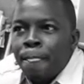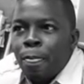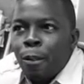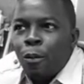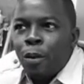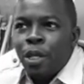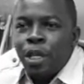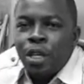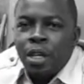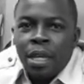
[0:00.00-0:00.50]

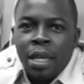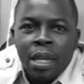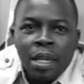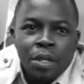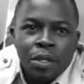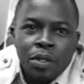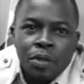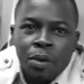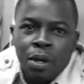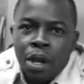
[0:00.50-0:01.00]
when you get
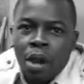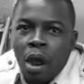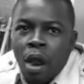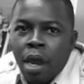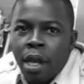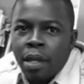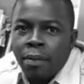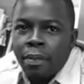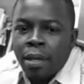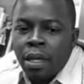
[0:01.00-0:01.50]
into an
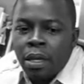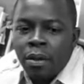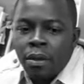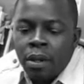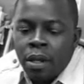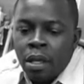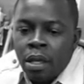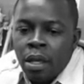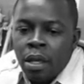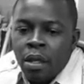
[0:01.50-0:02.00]
argument,
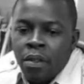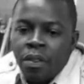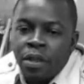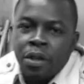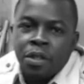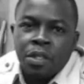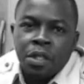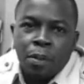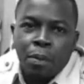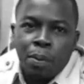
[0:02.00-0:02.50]

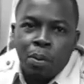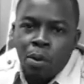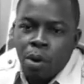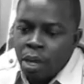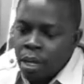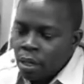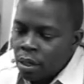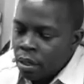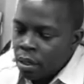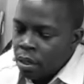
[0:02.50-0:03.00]
there's a
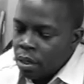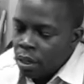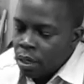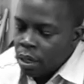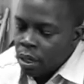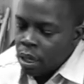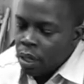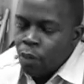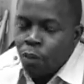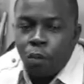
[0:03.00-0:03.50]
point
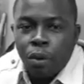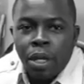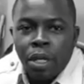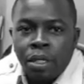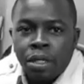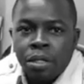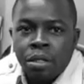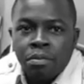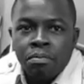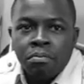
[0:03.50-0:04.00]
in
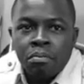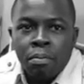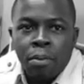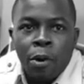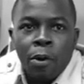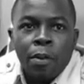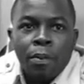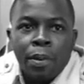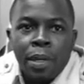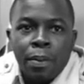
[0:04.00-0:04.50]
which
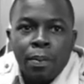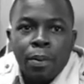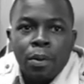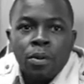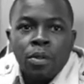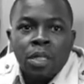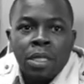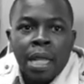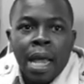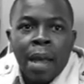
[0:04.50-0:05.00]
both
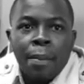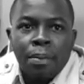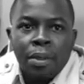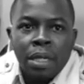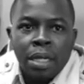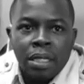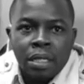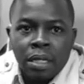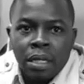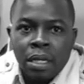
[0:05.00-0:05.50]
people stop
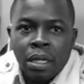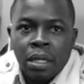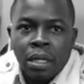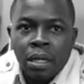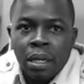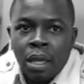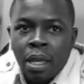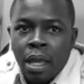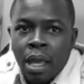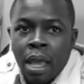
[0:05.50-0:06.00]
listening
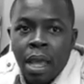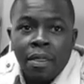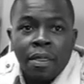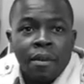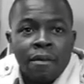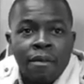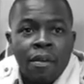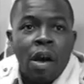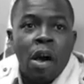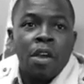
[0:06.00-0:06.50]
and
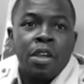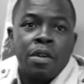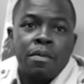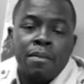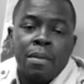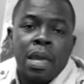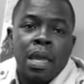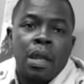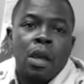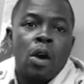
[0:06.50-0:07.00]
the
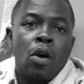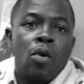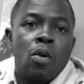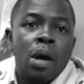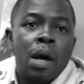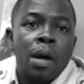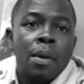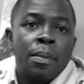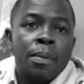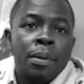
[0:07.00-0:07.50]
volume may go
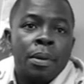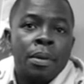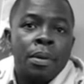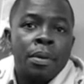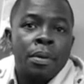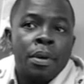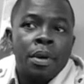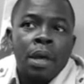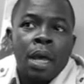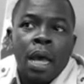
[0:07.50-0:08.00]
up
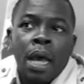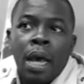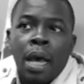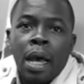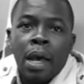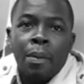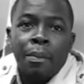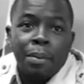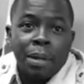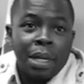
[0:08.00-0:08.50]

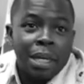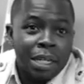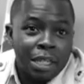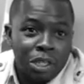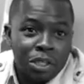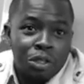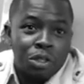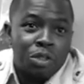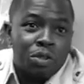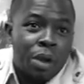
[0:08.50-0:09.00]
um,
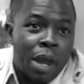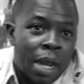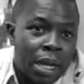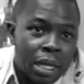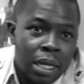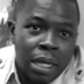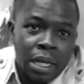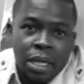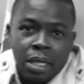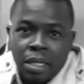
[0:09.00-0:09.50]
because you're
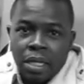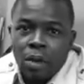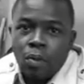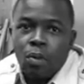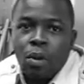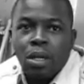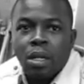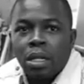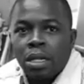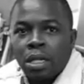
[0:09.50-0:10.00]
trying to get
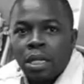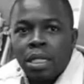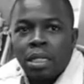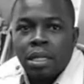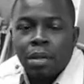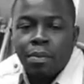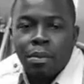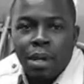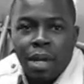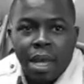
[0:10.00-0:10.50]
someone to
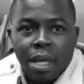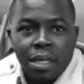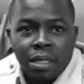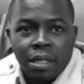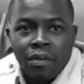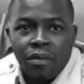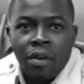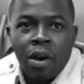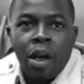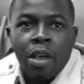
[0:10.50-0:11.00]
listen, but as
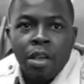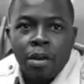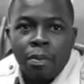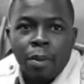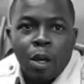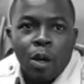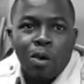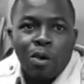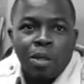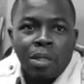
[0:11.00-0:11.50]
the volume
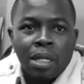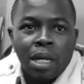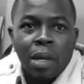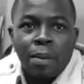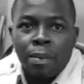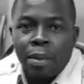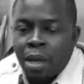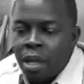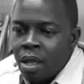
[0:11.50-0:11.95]
goes up,